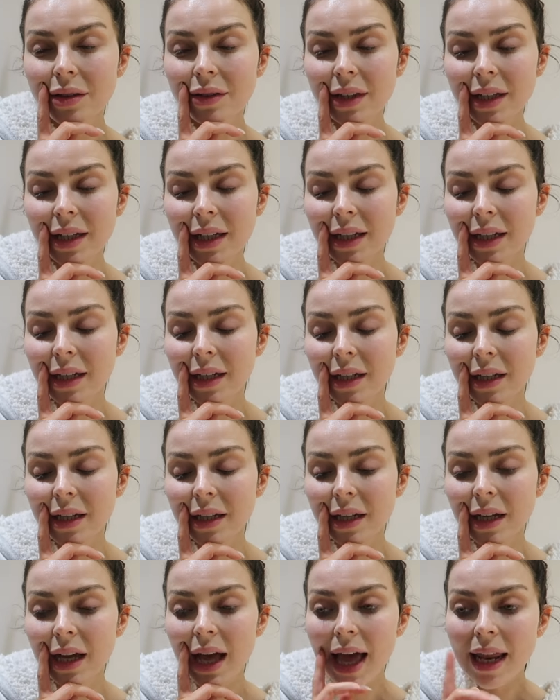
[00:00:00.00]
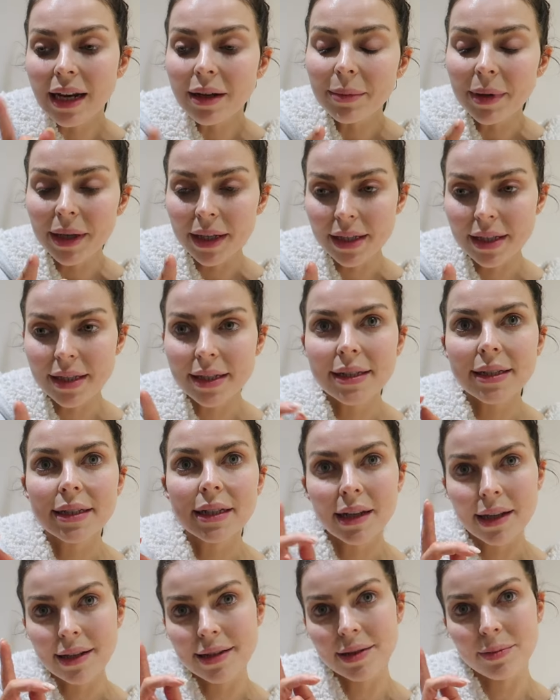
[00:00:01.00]
Elemis
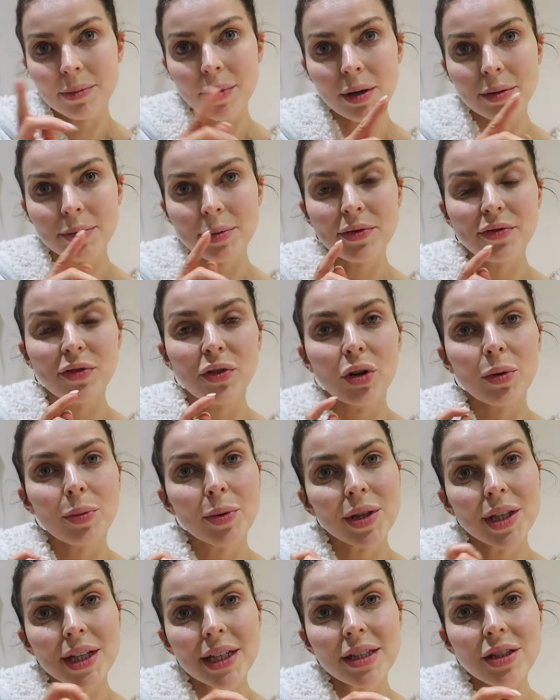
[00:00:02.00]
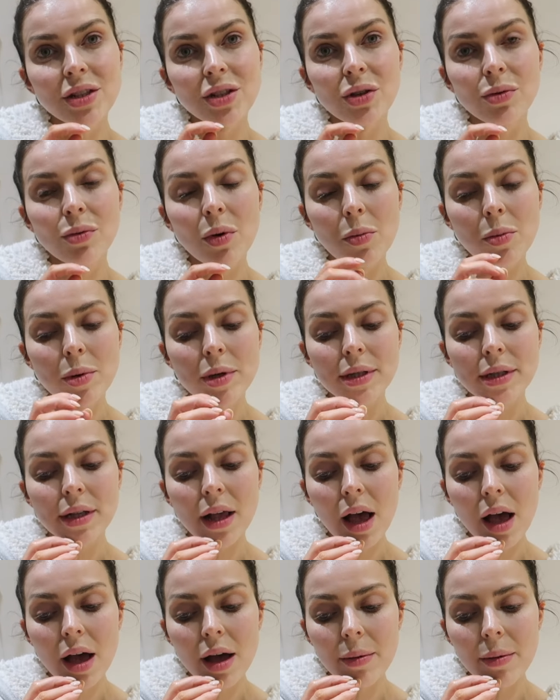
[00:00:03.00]
cleansing balm before, but this new one was,